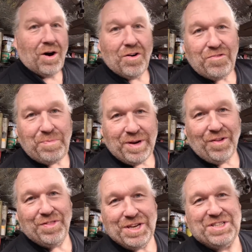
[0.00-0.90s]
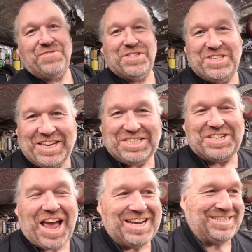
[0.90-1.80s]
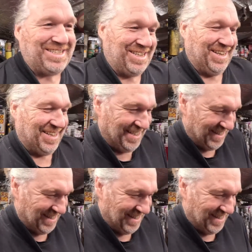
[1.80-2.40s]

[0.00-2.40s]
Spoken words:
I've been on this for 6 days.